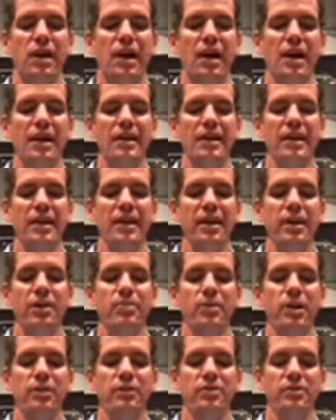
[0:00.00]
I am
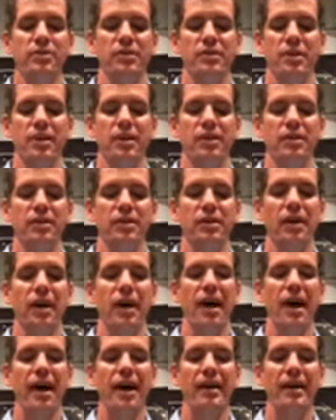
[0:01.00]
understanding.
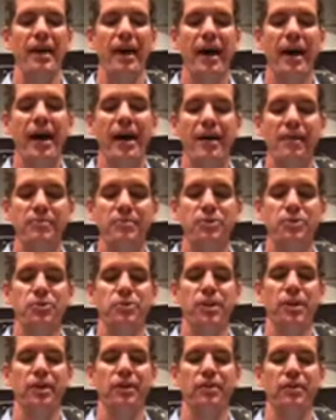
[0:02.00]
I have
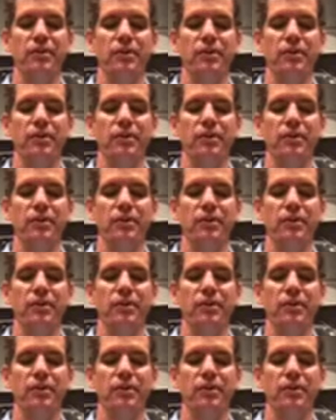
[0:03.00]
strength.